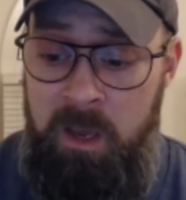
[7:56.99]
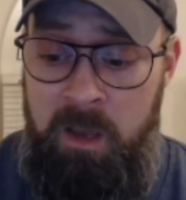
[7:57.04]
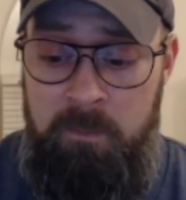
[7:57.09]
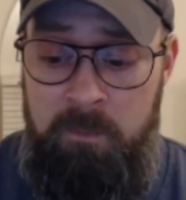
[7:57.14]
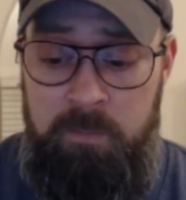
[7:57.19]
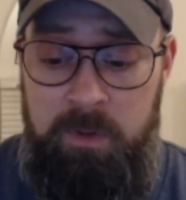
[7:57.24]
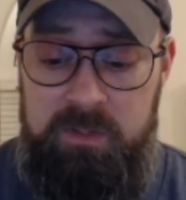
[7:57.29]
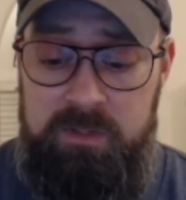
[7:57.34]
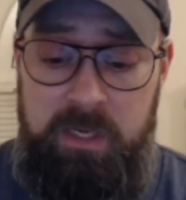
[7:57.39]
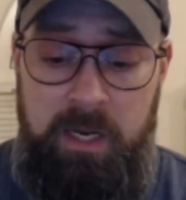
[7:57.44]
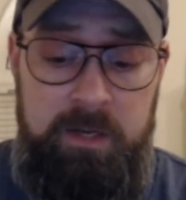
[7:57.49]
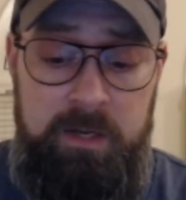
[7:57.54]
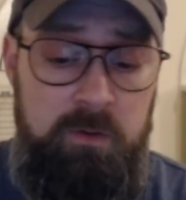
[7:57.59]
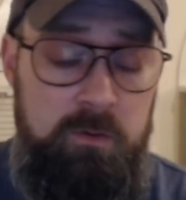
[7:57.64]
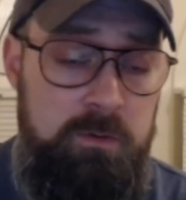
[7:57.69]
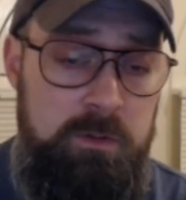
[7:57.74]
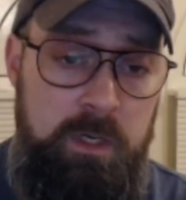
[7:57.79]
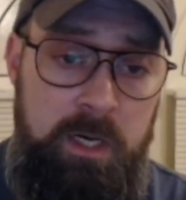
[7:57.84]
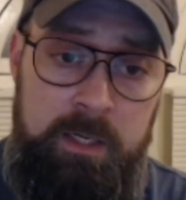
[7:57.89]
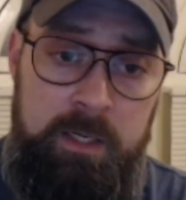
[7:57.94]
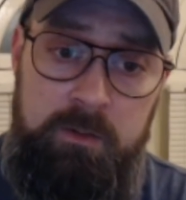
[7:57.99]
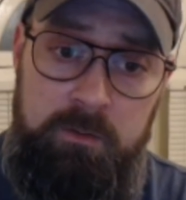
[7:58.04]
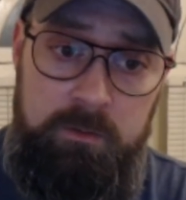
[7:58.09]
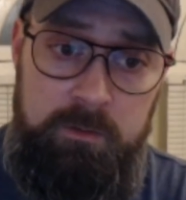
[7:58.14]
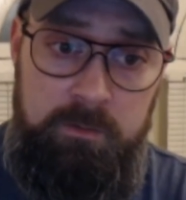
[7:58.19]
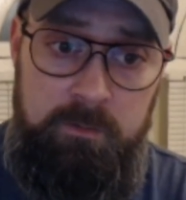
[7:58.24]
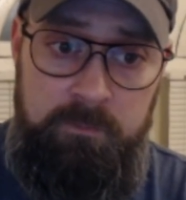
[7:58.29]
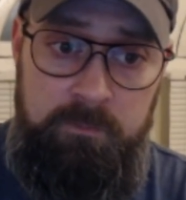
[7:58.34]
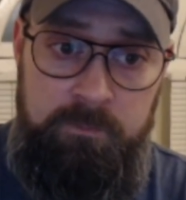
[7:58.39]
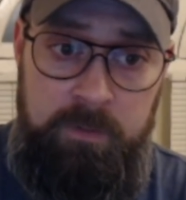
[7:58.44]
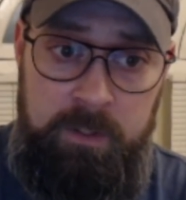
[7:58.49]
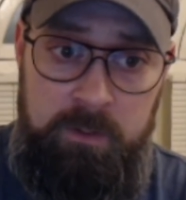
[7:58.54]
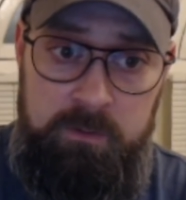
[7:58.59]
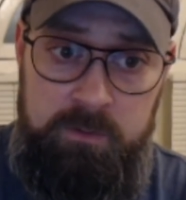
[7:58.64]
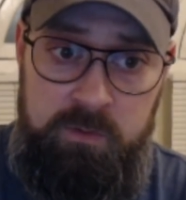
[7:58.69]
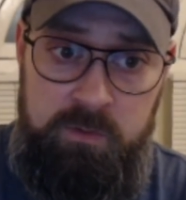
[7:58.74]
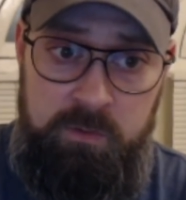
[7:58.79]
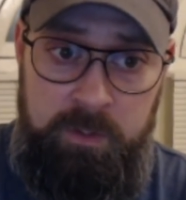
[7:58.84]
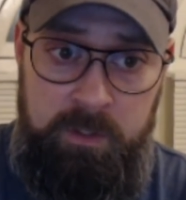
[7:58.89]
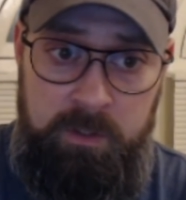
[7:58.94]
because I don't finger
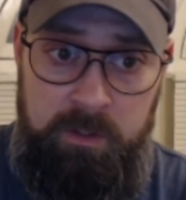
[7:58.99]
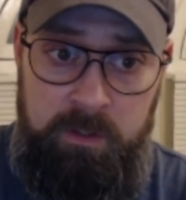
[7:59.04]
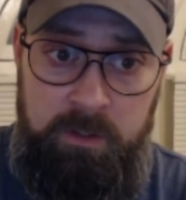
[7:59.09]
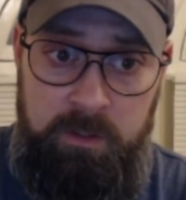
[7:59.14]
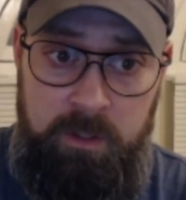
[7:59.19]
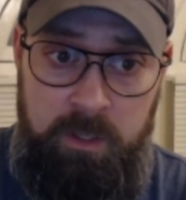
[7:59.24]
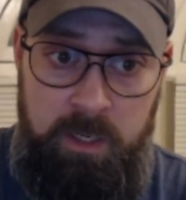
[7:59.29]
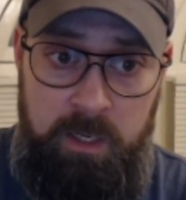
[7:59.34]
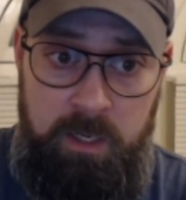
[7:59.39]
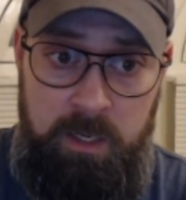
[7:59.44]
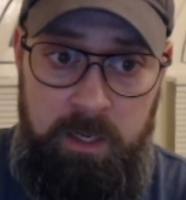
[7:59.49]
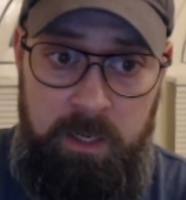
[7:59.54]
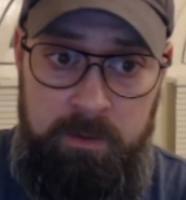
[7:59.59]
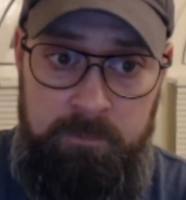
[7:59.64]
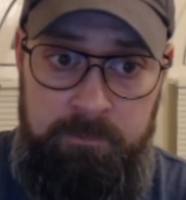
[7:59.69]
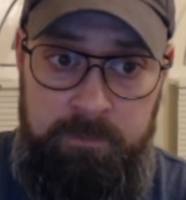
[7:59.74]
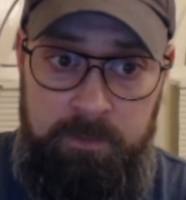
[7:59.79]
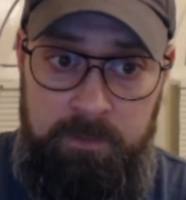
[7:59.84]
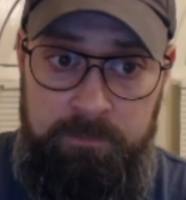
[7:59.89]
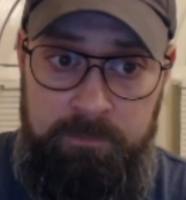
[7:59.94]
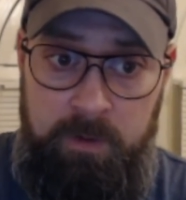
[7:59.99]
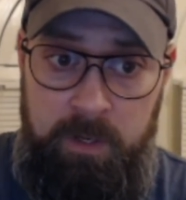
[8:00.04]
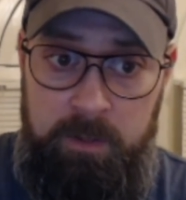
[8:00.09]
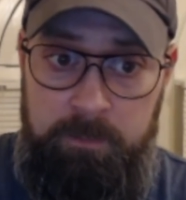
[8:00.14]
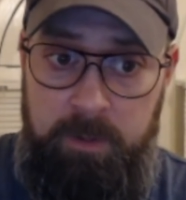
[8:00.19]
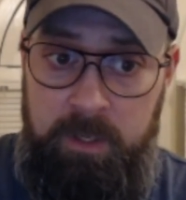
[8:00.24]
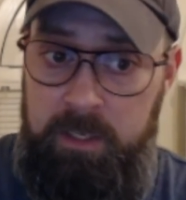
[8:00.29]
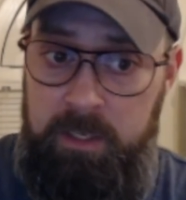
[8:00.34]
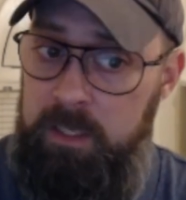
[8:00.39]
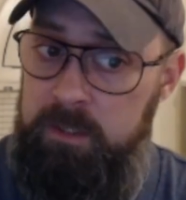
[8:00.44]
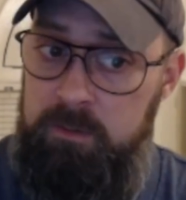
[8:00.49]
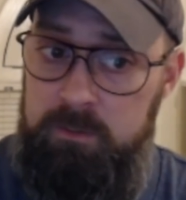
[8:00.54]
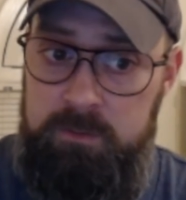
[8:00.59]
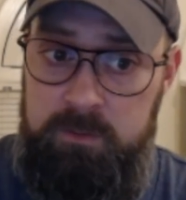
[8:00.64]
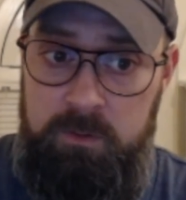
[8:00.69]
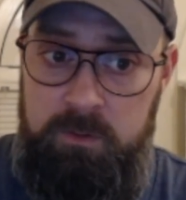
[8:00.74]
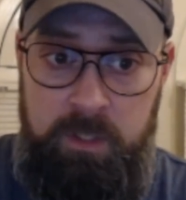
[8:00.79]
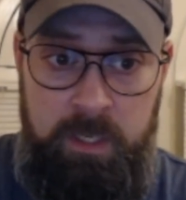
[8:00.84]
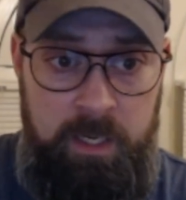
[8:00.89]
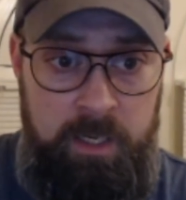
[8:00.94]
trigger for the fire button. I don't
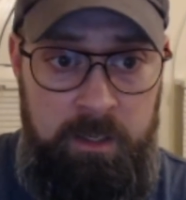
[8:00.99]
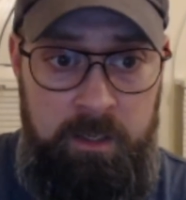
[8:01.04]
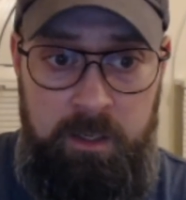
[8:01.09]
do that.